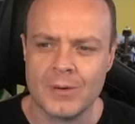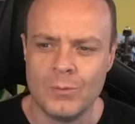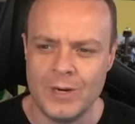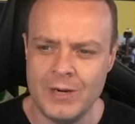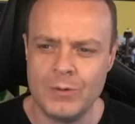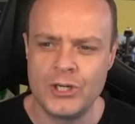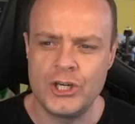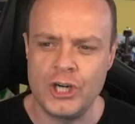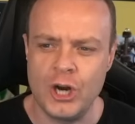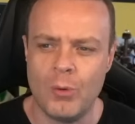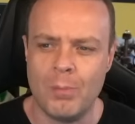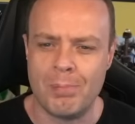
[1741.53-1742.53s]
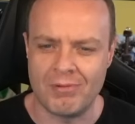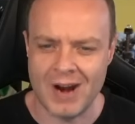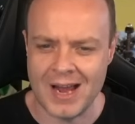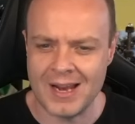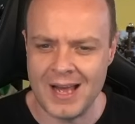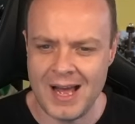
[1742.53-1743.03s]
we would show
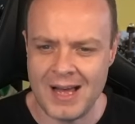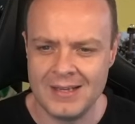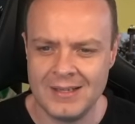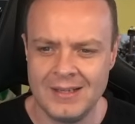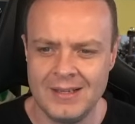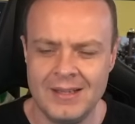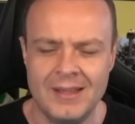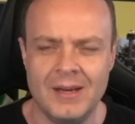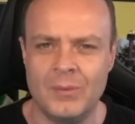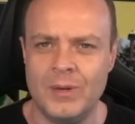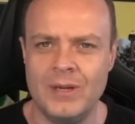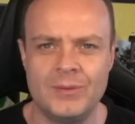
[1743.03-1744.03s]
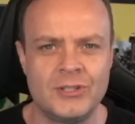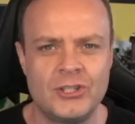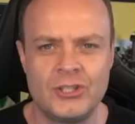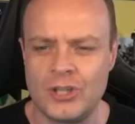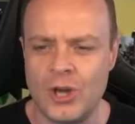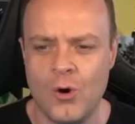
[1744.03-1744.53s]
Braggart that we were
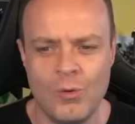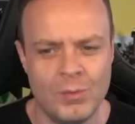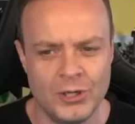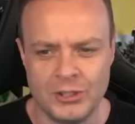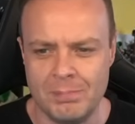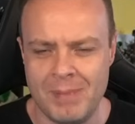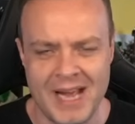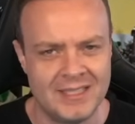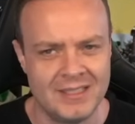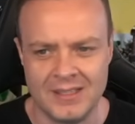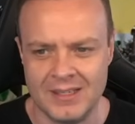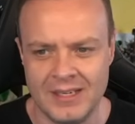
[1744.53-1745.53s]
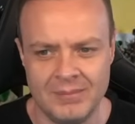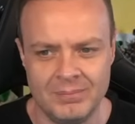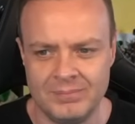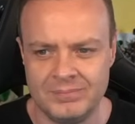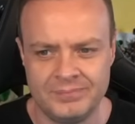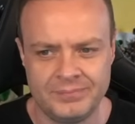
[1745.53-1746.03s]
so much better than him.
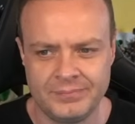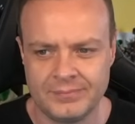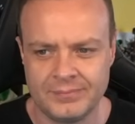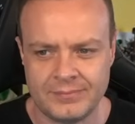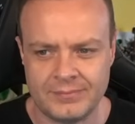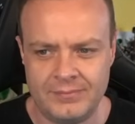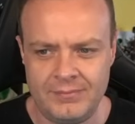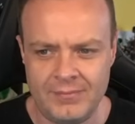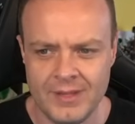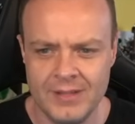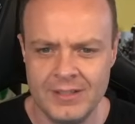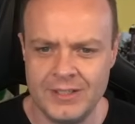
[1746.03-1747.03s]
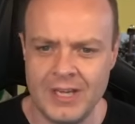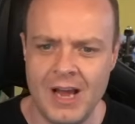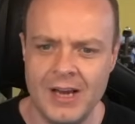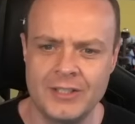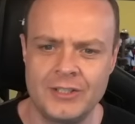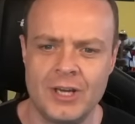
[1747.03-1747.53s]
The
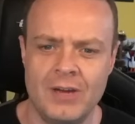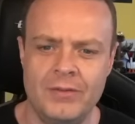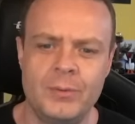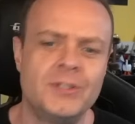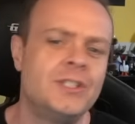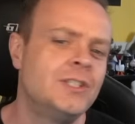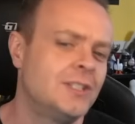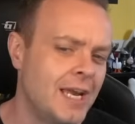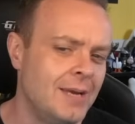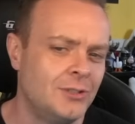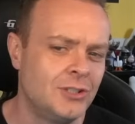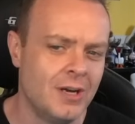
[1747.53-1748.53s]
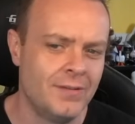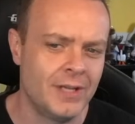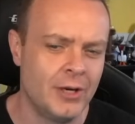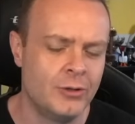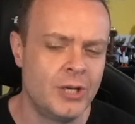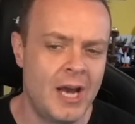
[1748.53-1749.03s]
target server was the same server
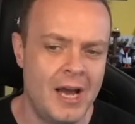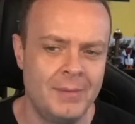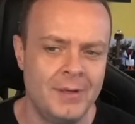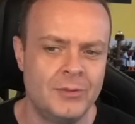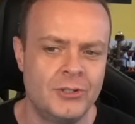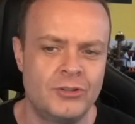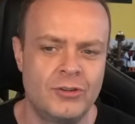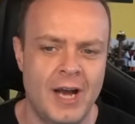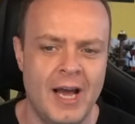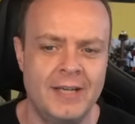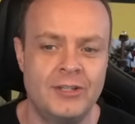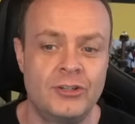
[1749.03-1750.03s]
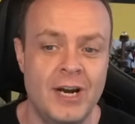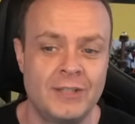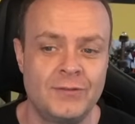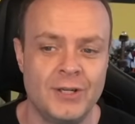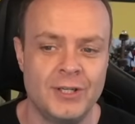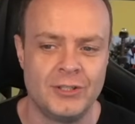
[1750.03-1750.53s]
that Okami had
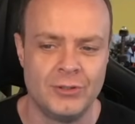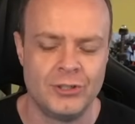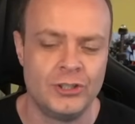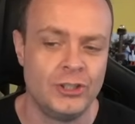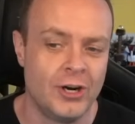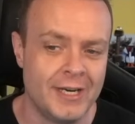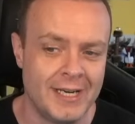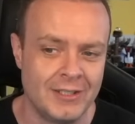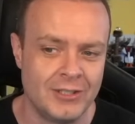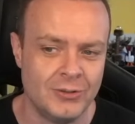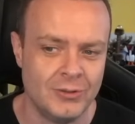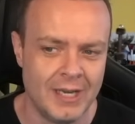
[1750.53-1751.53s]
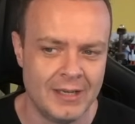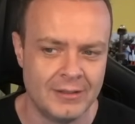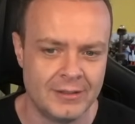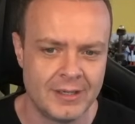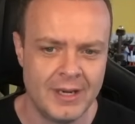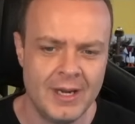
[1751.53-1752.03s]
transferred to join his new guild,